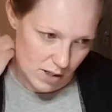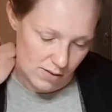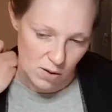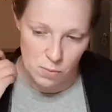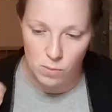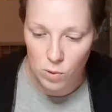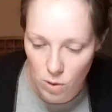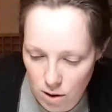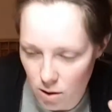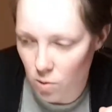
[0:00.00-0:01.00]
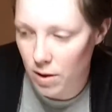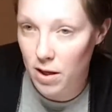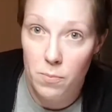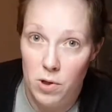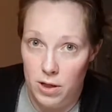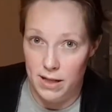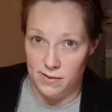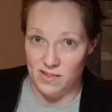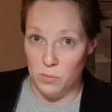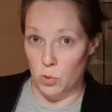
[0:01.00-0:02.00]
some more orchid bark
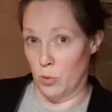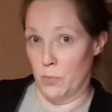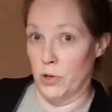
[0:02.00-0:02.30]
and some more